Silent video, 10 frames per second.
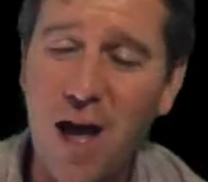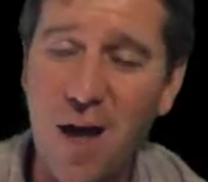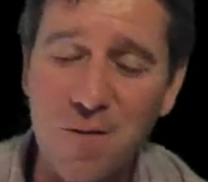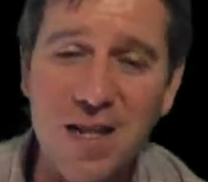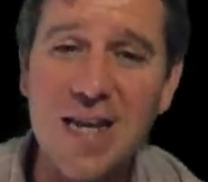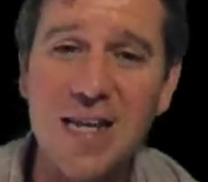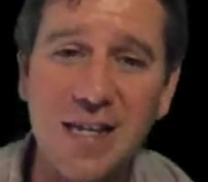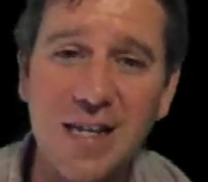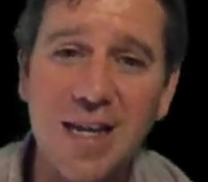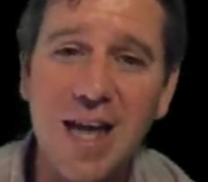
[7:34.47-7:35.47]

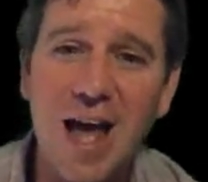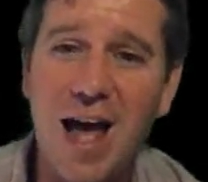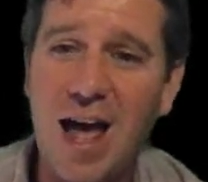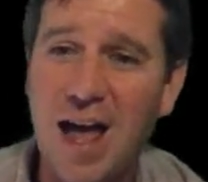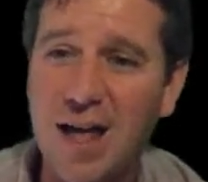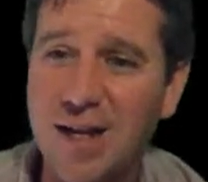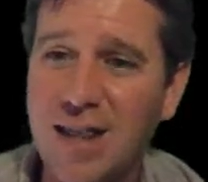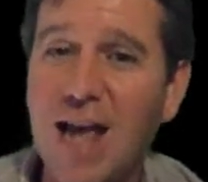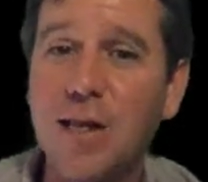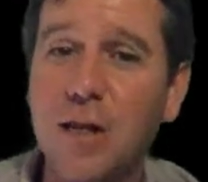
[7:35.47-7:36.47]
leading
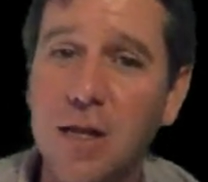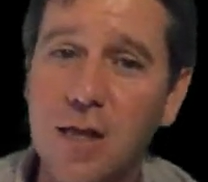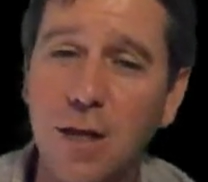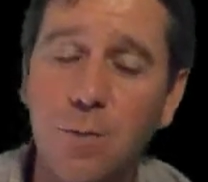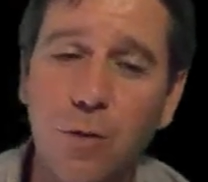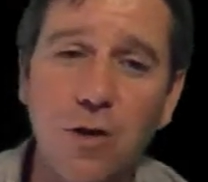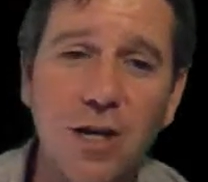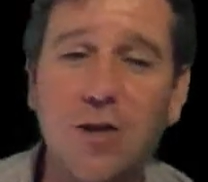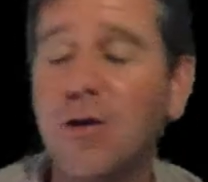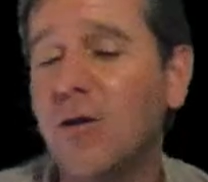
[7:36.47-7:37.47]
lights in this
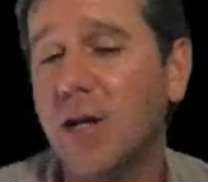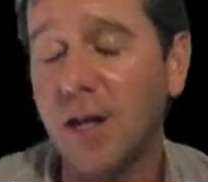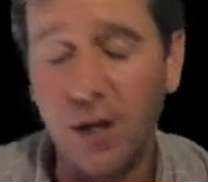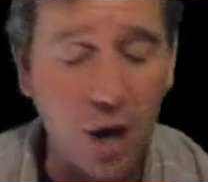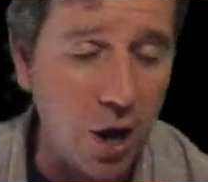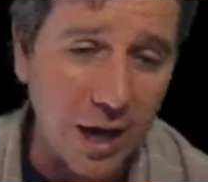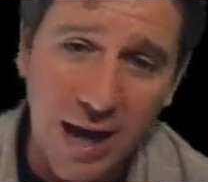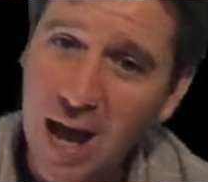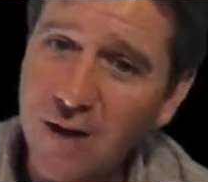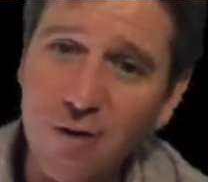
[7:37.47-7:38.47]
project, including like Eric
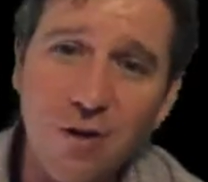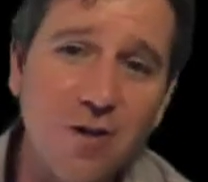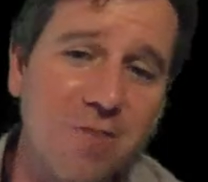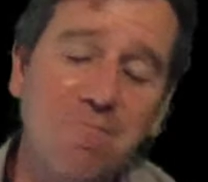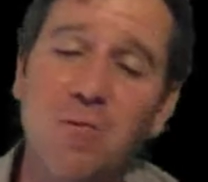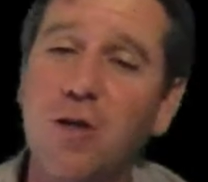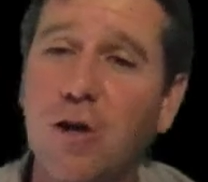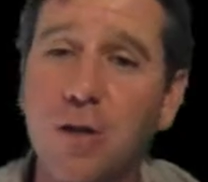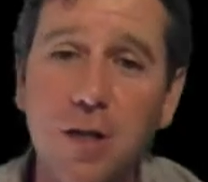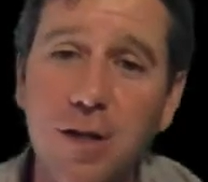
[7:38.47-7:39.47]
Lander and
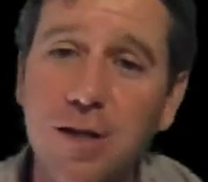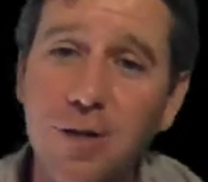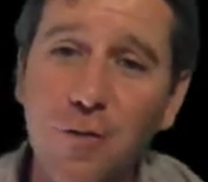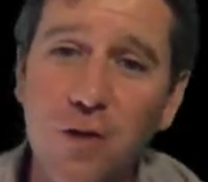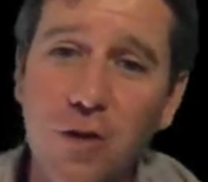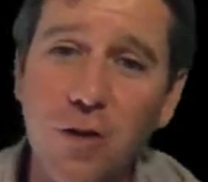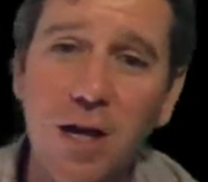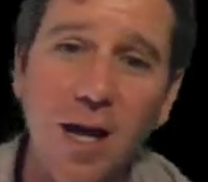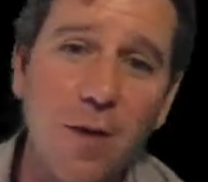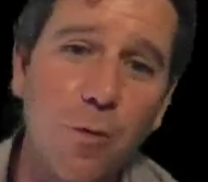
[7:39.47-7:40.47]
John Sulston over in the
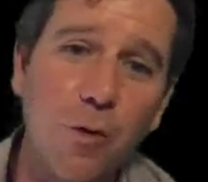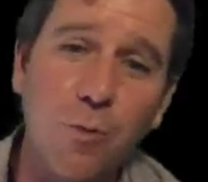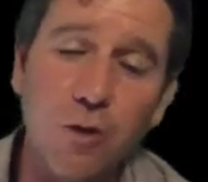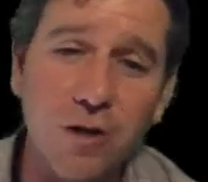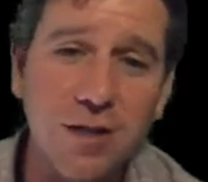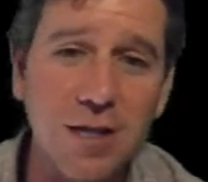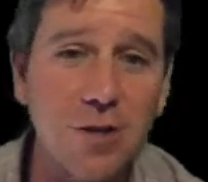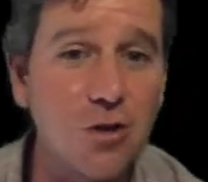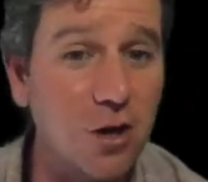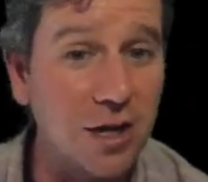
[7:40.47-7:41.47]
UK, Bob
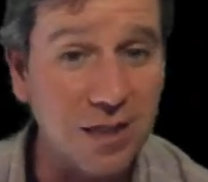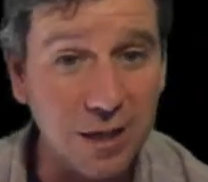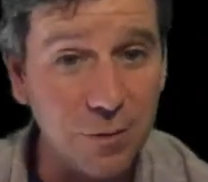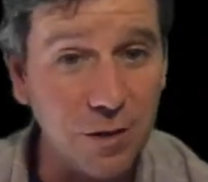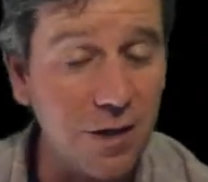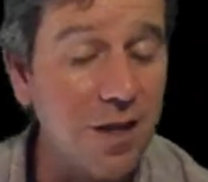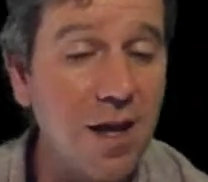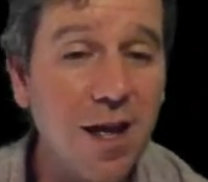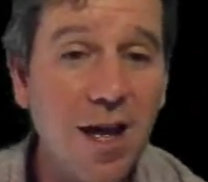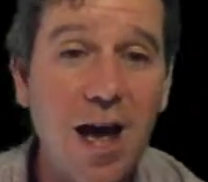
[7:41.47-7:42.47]
Waterstein, Shirley Thielman,
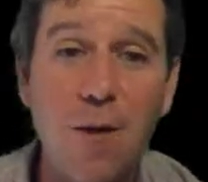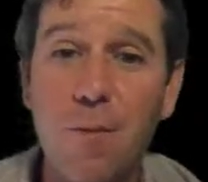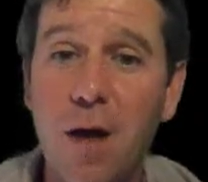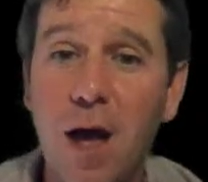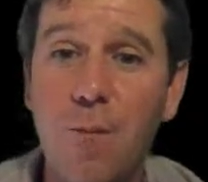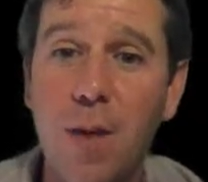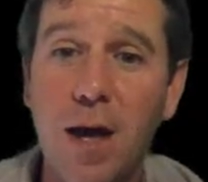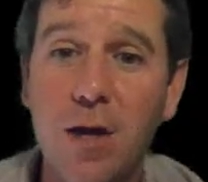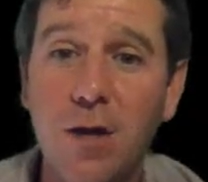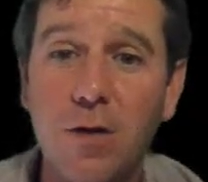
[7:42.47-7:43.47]
and
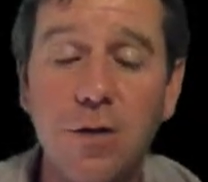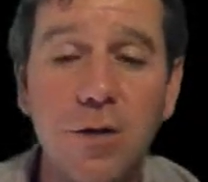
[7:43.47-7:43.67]
many others.